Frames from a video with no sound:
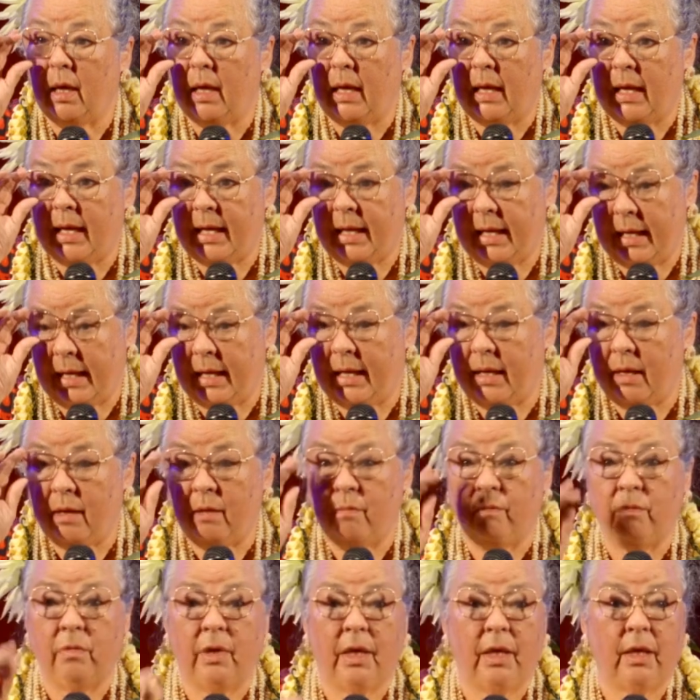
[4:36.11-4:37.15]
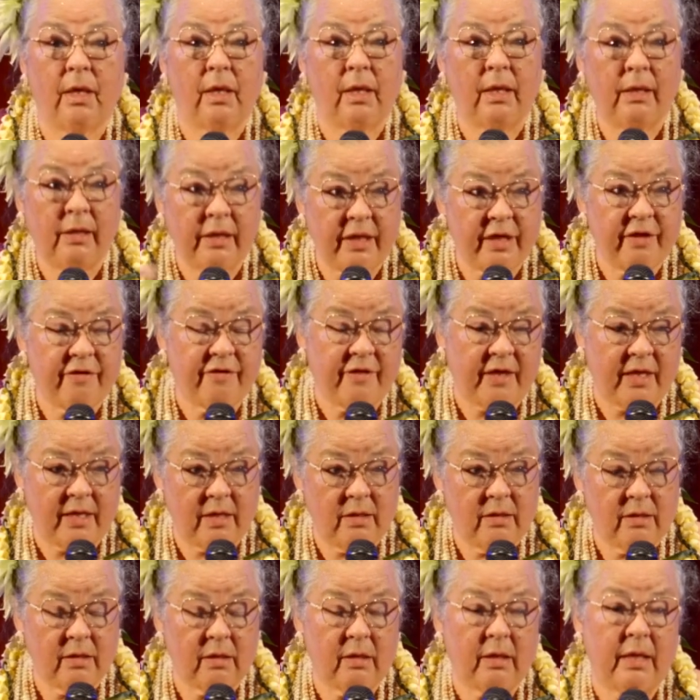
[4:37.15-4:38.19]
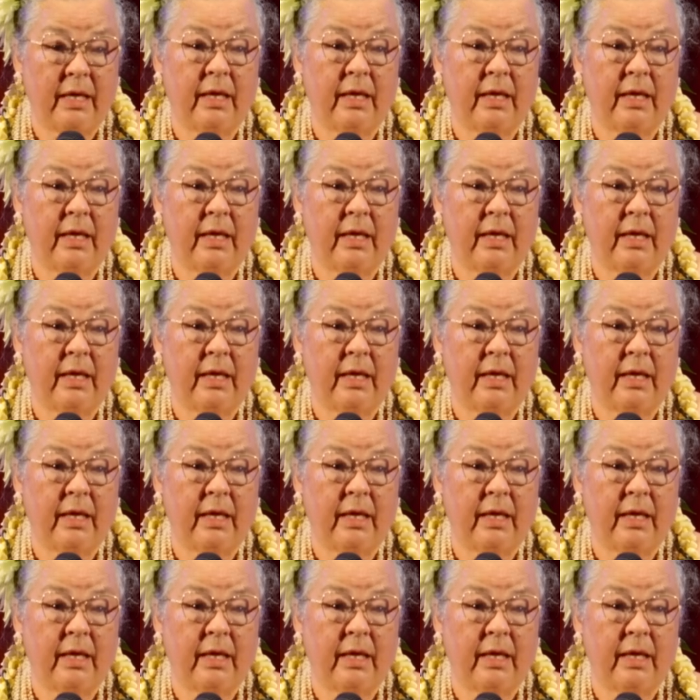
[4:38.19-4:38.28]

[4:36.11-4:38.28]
I am a Leithead,